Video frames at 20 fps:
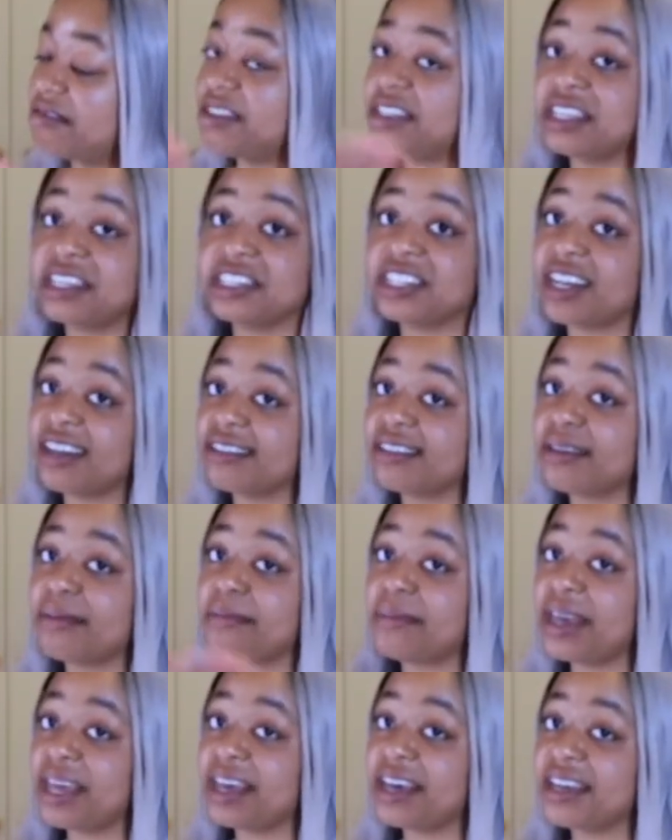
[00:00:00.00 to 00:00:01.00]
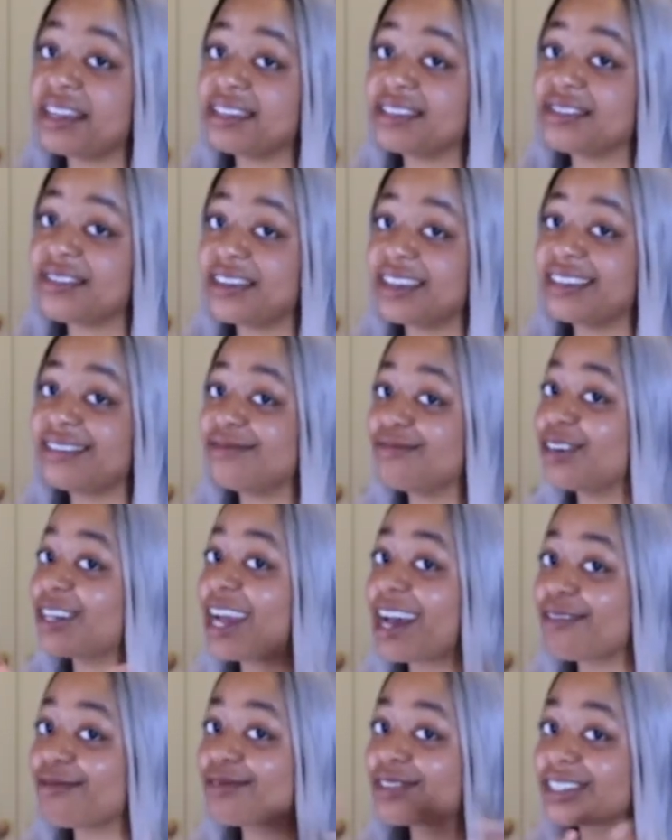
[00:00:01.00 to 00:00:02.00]
dish out the bands on what
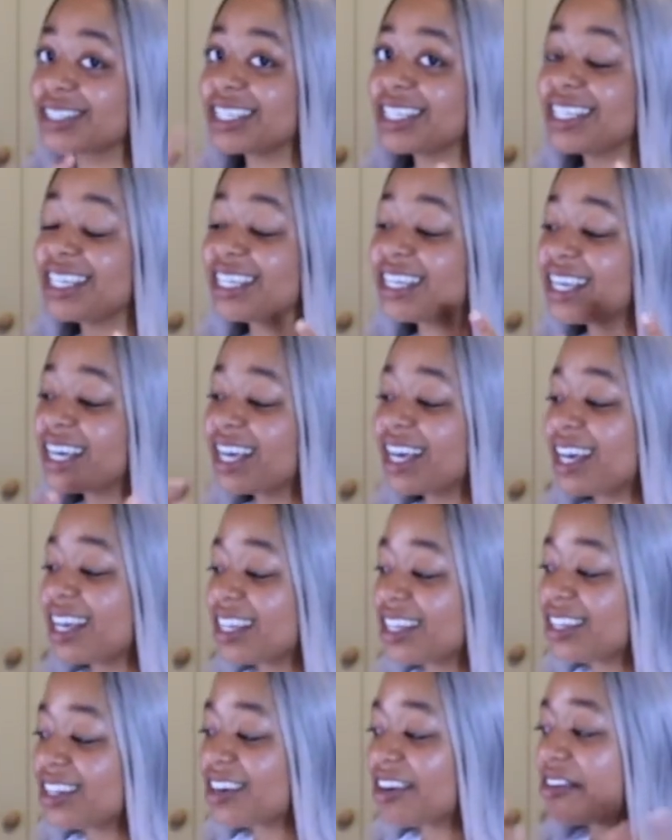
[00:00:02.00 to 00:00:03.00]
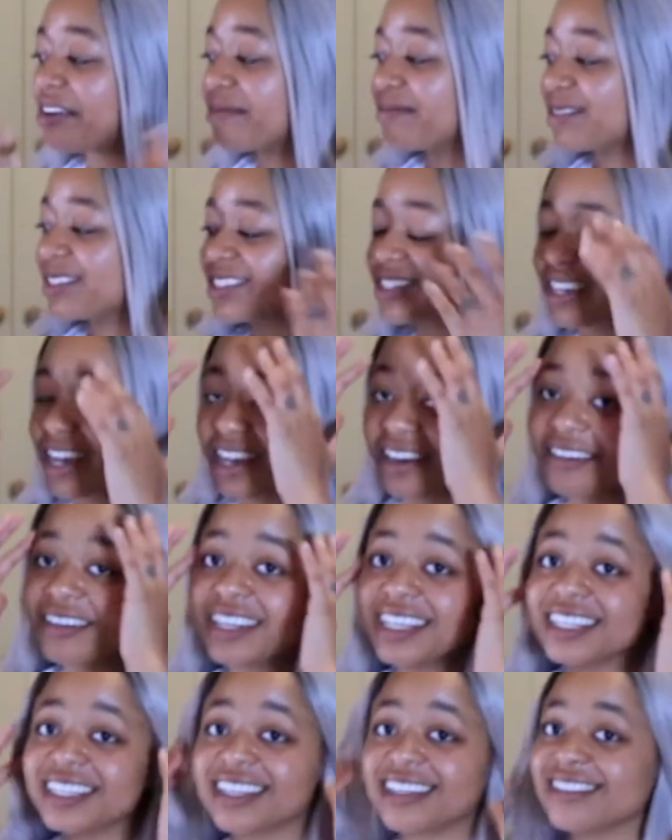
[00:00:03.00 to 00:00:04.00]
I really am
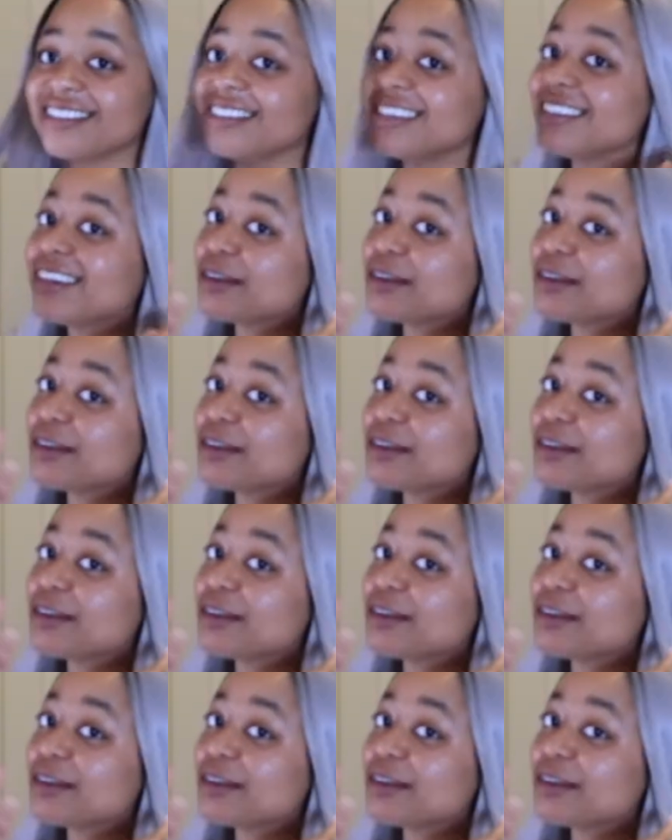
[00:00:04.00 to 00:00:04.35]
desiring, then